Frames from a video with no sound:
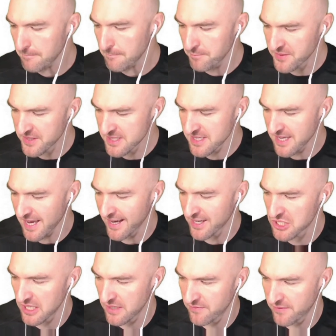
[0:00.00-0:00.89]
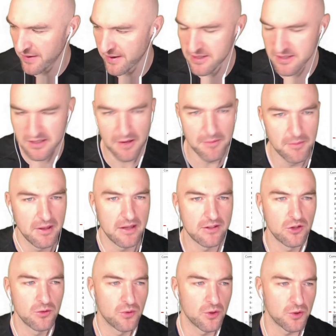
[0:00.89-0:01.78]
This is actually very
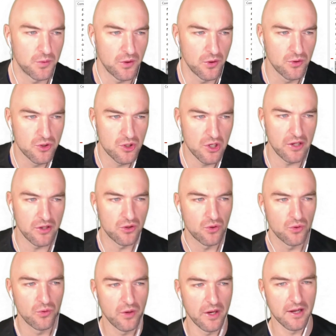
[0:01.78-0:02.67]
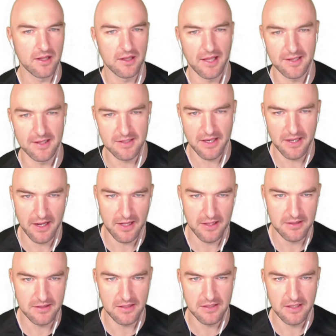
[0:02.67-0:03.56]
similar to what we usually do in cluster
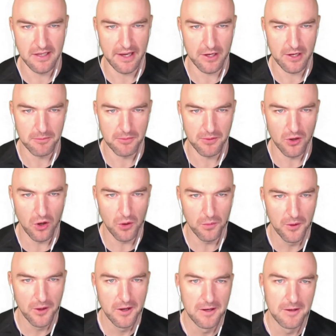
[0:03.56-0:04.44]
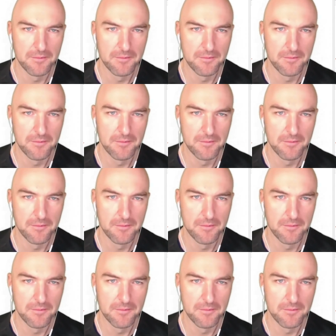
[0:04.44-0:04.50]
analysis in Atom Probe,